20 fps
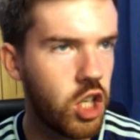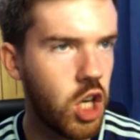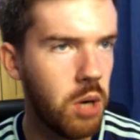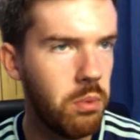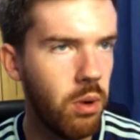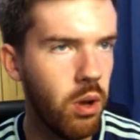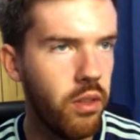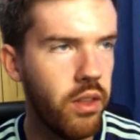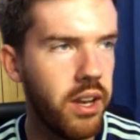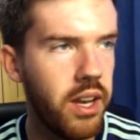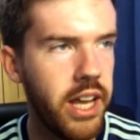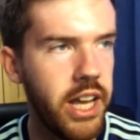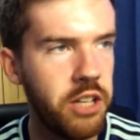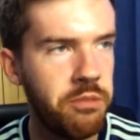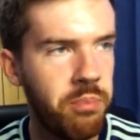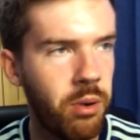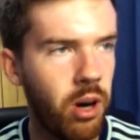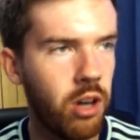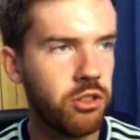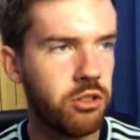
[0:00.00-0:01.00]
Come on the Leeds
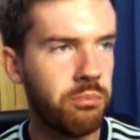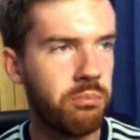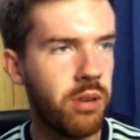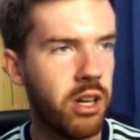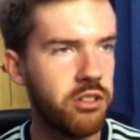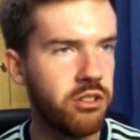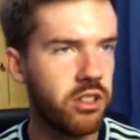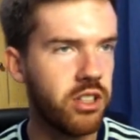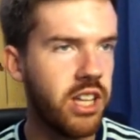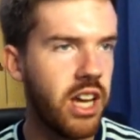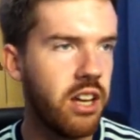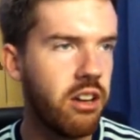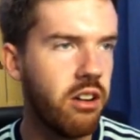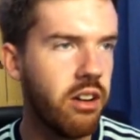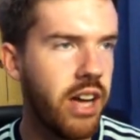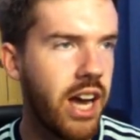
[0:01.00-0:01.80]
past and present. Can I